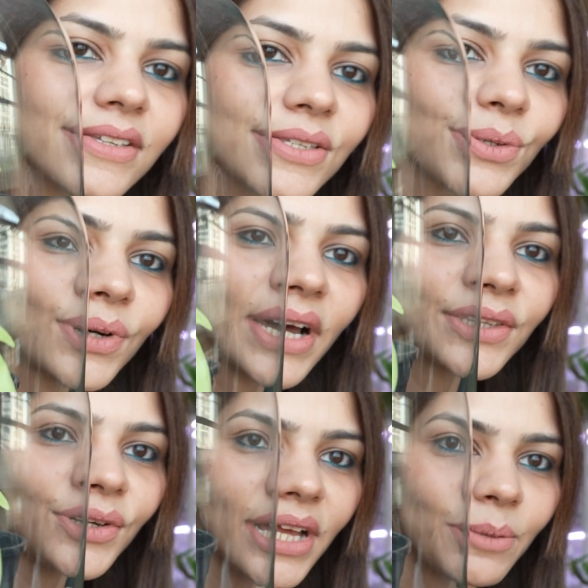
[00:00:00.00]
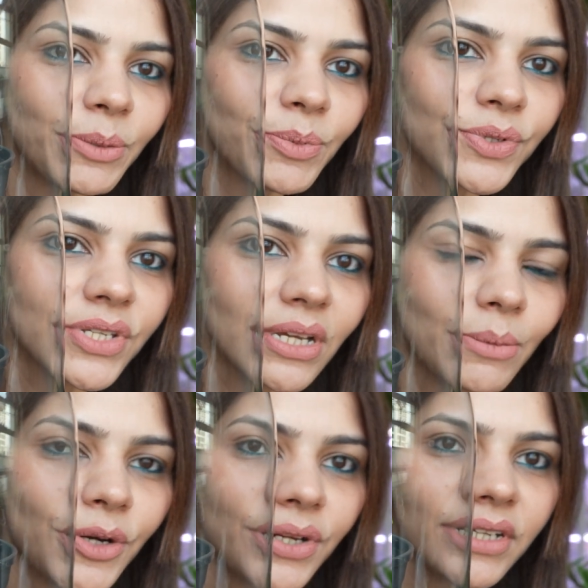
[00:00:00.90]
So I thought I'll be
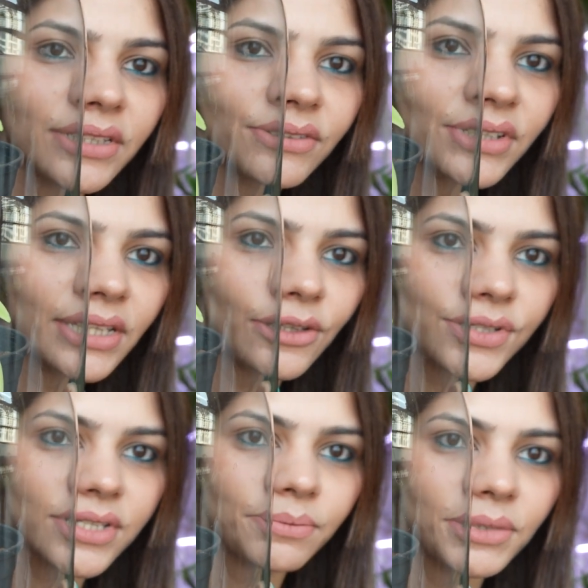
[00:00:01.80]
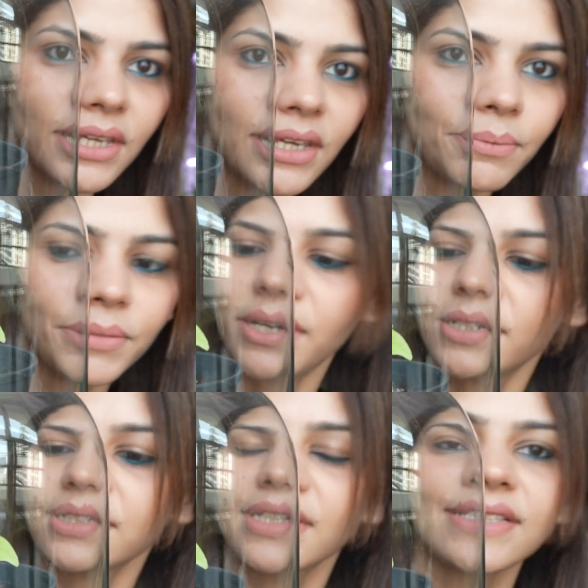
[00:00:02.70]
posting about it in a reel or something,
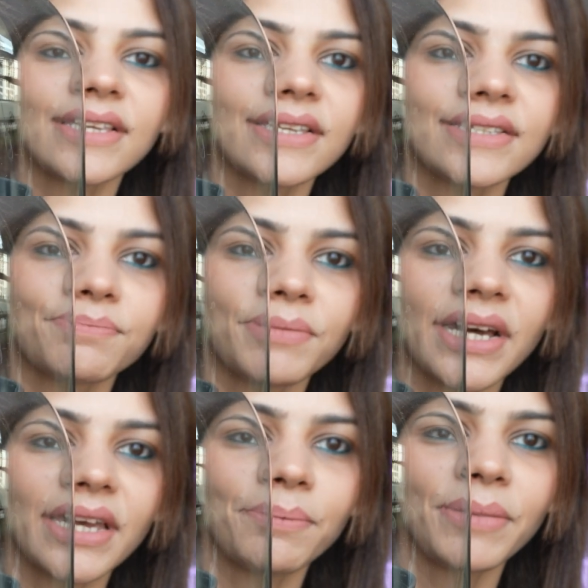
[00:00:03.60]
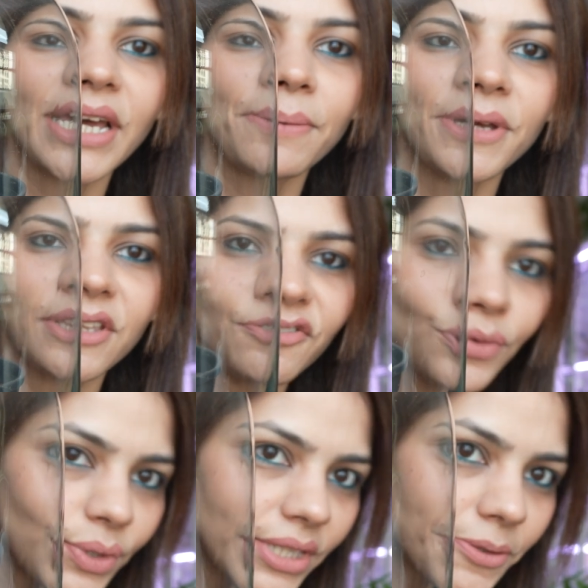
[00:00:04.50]
but this is my
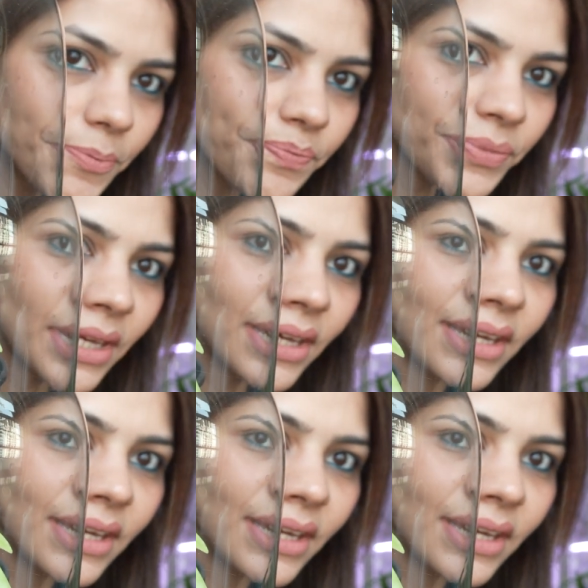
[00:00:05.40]
bipenifolium,